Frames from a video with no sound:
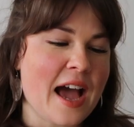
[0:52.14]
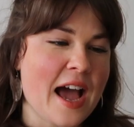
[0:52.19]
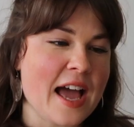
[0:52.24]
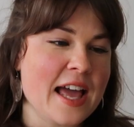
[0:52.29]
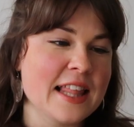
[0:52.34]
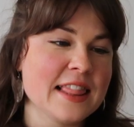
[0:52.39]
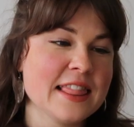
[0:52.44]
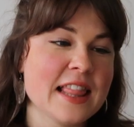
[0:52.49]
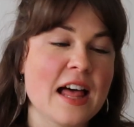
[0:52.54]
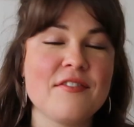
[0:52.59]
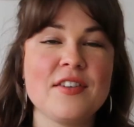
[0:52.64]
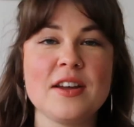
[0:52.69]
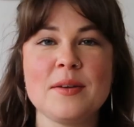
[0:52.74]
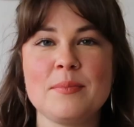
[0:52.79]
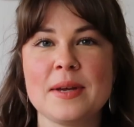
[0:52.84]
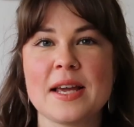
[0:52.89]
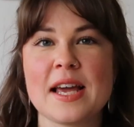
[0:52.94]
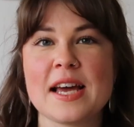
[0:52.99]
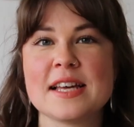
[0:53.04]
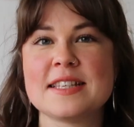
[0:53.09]
I love
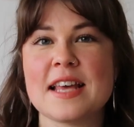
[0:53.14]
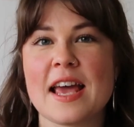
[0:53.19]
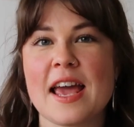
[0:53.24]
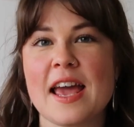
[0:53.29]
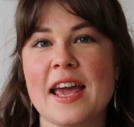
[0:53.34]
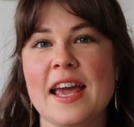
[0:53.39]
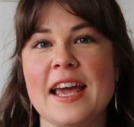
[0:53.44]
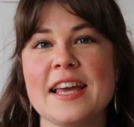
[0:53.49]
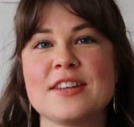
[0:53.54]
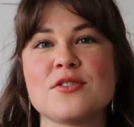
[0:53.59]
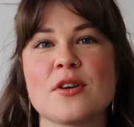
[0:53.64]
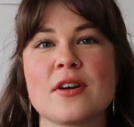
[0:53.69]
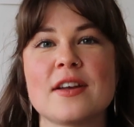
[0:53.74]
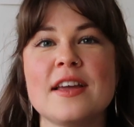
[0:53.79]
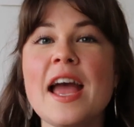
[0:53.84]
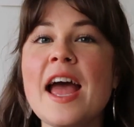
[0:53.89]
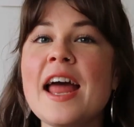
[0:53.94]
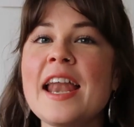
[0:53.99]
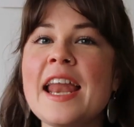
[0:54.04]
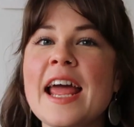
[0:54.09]
it because A, it's
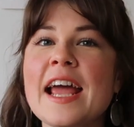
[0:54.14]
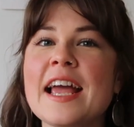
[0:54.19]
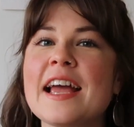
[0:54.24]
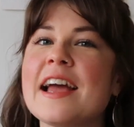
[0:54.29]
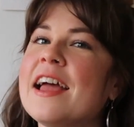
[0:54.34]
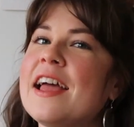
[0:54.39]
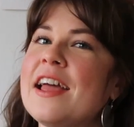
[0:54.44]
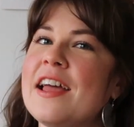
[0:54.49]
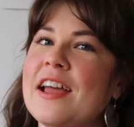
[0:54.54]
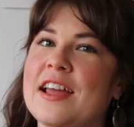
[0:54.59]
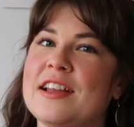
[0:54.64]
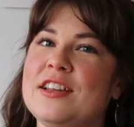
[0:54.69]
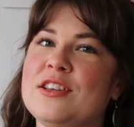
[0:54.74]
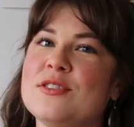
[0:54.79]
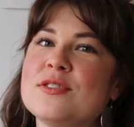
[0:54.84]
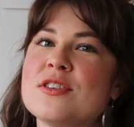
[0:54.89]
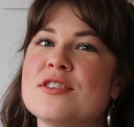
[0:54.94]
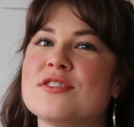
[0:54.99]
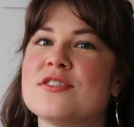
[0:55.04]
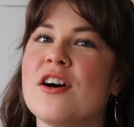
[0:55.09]
organic, it
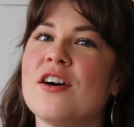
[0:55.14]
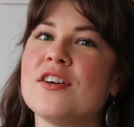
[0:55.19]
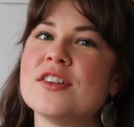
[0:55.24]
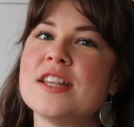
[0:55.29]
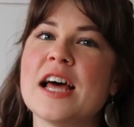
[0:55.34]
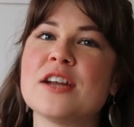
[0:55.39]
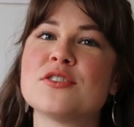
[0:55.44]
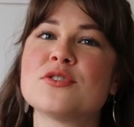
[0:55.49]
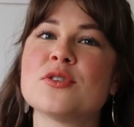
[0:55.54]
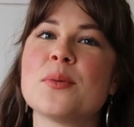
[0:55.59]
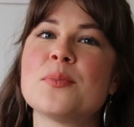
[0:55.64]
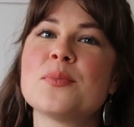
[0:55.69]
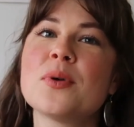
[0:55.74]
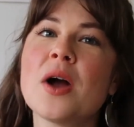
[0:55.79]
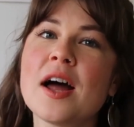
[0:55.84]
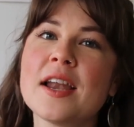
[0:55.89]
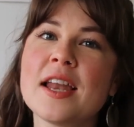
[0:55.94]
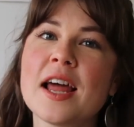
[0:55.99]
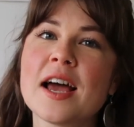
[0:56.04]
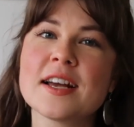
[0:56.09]
uses all natural
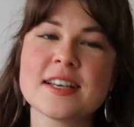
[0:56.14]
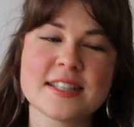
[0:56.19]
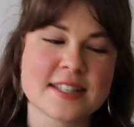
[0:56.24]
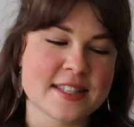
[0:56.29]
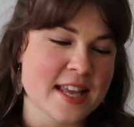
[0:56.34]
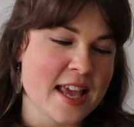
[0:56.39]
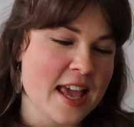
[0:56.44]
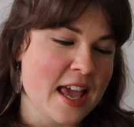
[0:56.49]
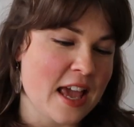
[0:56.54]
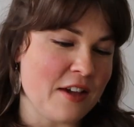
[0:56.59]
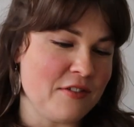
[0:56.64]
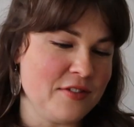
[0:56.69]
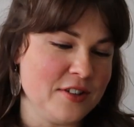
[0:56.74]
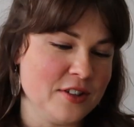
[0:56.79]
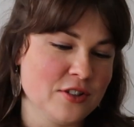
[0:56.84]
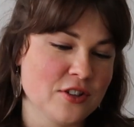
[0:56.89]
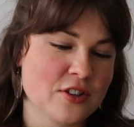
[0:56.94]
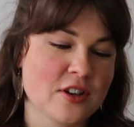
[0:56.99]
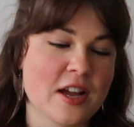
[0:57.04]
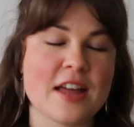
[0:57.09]
products. If
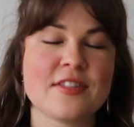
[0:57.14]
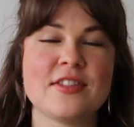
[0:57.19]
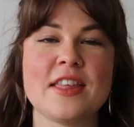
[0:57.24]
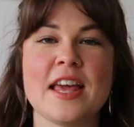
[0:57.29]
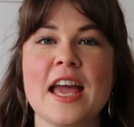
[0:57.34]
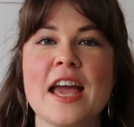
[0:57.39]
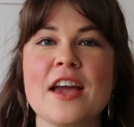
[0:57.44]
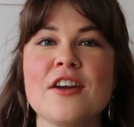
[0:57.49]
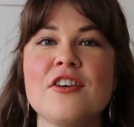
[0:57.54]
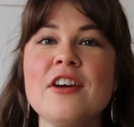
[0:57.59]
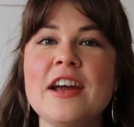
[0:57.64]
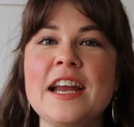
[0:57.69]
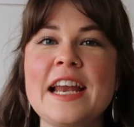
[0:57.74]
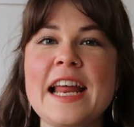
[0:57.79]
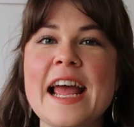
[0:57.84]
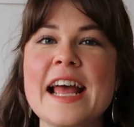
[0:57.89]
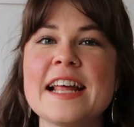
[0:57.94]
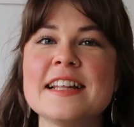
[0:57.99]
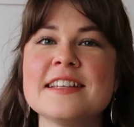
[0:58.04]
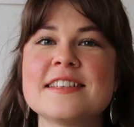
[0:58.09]
you look at the
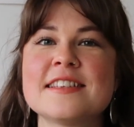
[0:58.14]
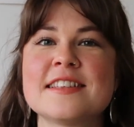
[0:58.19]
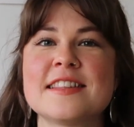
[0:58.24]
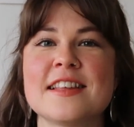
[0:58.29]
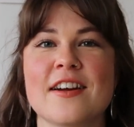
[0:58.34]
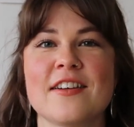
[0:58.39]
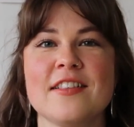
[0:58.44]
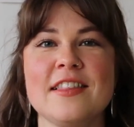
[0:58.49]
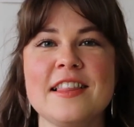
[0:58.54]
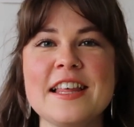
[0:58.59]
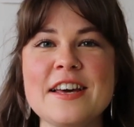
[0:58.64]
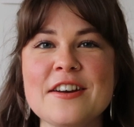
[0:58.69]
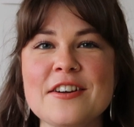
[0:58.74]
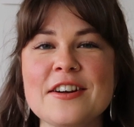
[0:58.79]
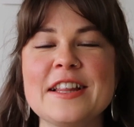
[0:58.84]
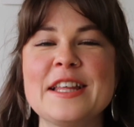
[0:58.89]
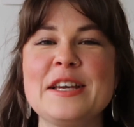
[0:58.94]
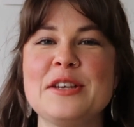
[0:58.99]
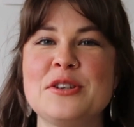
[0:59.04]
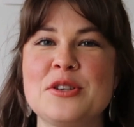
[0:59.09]
ingredients, there are
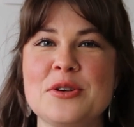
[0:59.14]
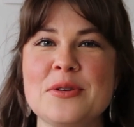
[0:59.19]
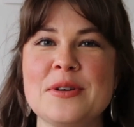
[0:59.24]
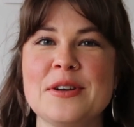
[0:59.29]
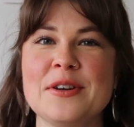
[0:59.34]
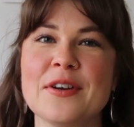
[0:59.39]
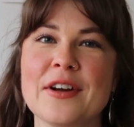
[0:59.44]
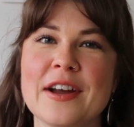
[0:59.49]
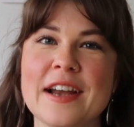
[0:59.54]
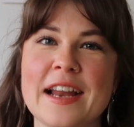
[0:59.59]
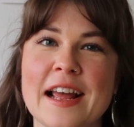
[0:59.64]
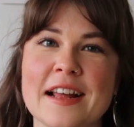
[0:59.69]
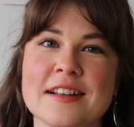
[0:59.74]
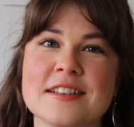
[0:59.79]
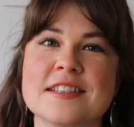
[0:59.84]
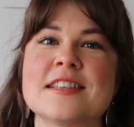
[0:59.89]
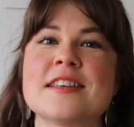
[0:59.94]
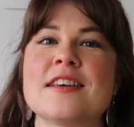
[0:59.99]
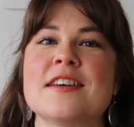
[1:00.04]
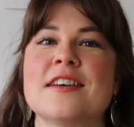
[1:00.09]
literally two
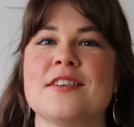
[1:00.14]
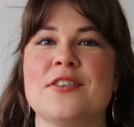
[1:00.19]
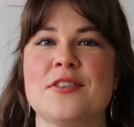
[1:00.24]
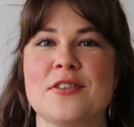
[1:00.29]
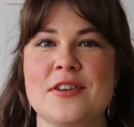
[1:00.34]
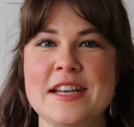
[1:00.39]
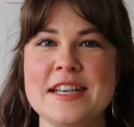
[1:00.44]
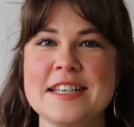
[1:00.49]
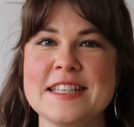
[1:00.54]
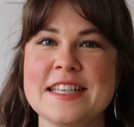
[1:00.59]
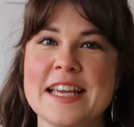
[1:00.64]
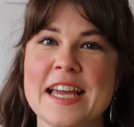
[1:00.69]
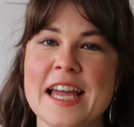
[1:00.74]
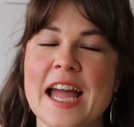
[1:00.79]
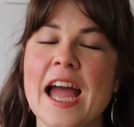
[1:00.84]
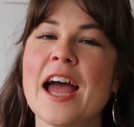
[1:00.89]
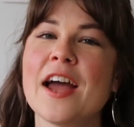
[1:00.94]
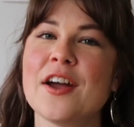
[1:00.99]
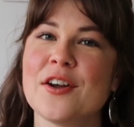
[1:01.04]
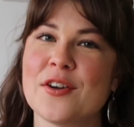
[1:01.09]
ingredients, green
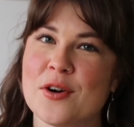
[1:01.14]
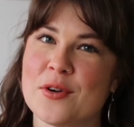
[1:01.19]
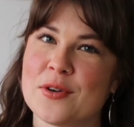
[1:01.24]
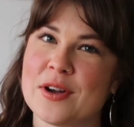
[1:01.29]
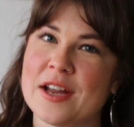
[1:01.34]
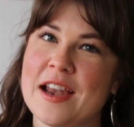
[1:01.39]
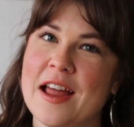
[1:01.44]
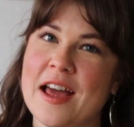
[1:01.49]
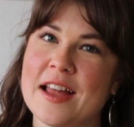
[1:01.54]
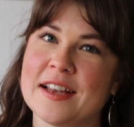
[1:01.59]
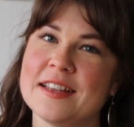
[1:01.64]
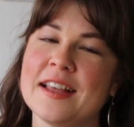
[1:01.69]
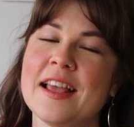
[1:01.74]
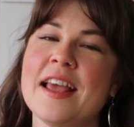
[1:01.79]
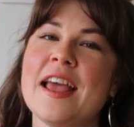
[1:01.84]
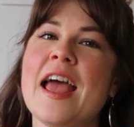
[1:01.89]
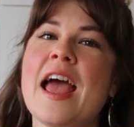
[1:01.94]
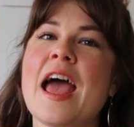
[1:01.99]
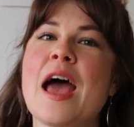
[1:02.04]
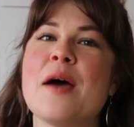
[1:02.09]
tea and coconut,
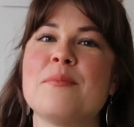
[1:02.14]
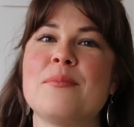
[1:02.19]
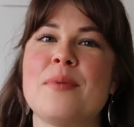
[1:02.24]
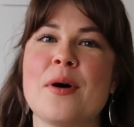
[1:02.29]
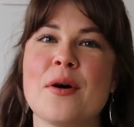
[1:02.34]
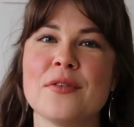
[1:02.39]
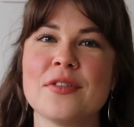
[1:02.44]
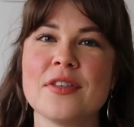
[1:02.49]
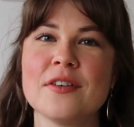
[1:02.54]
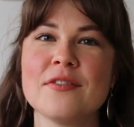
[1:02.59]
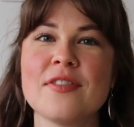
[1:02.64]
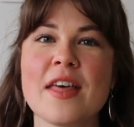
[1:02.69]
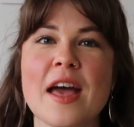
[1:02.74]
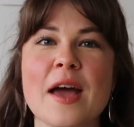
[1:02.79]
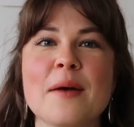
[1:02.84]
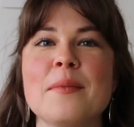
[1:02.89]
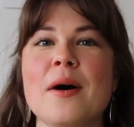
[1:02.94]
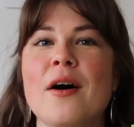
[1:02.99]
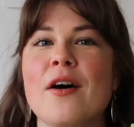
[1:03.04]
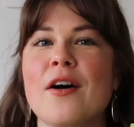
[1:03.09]
and both of
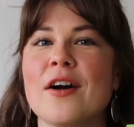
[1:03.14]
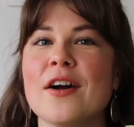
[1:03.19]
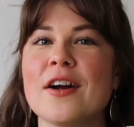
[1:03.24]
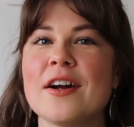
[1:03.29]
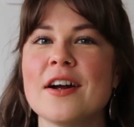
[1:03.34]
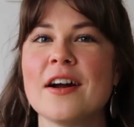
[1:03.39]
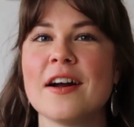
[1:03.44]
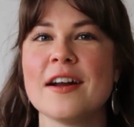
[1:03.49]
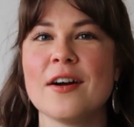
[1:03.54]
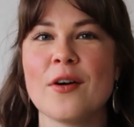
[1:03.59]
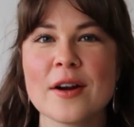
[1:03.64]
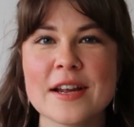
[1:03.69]
them are